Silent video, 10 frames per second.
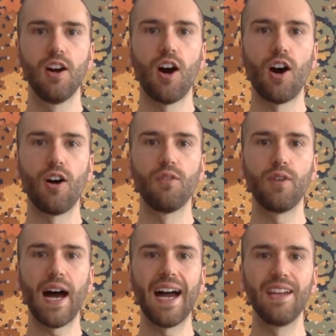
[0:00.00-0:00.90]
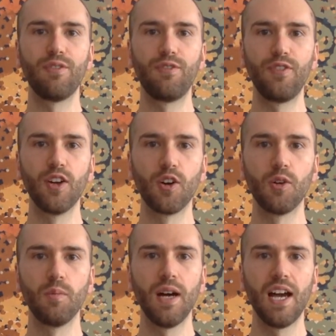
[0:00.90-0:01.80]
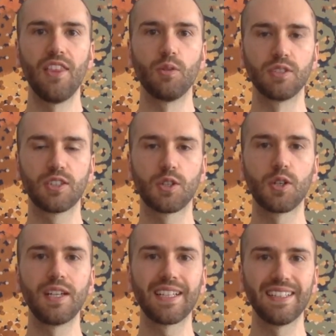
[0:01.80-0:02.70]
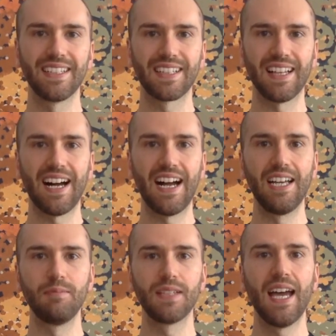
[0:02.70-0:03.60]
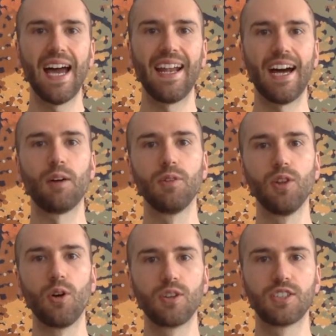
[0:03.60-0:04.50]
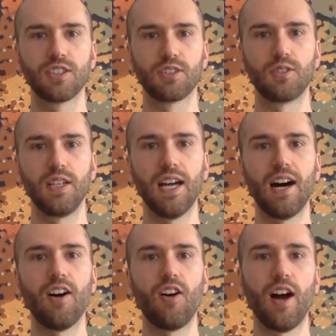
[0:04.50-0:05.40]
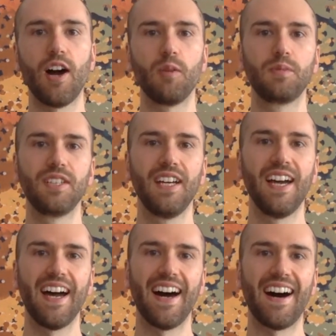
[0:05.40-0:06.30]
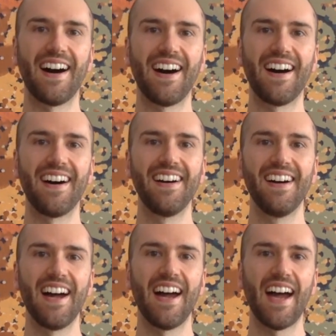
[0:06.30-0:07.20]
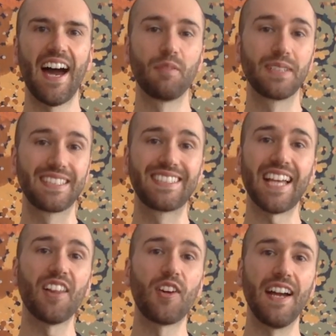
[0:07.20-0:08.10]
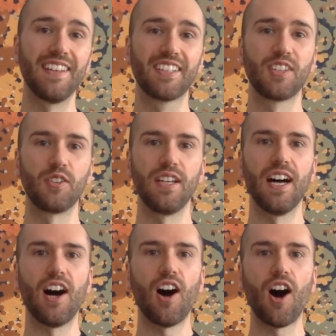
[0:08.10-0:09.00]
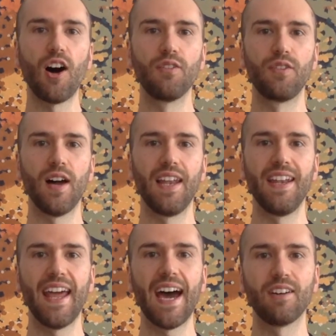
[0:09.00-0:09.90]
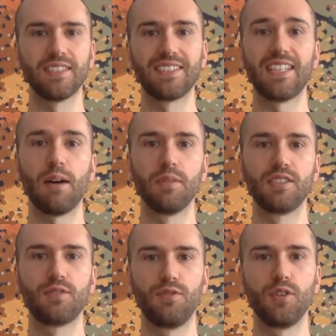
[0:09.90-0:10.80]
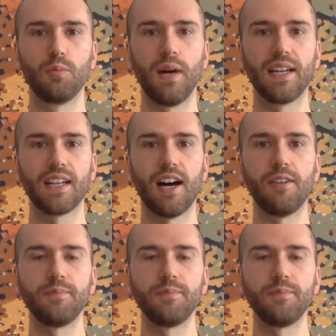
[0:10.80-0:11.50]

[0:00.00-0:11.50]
of a film that was critically acclaimed and helped launch a career or helped, uh, helped accelerate the career of a now established filmmaker.